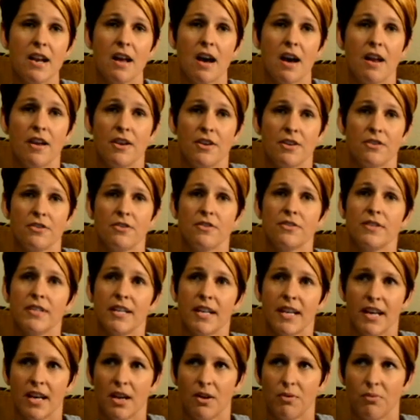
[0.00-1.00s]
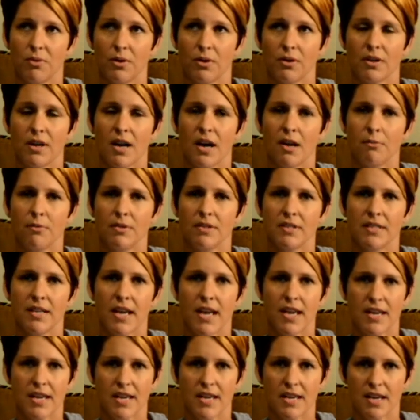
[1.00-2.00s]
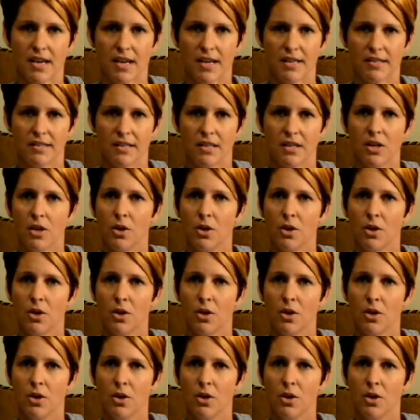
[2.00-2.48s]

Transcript: not understand where God was taking us.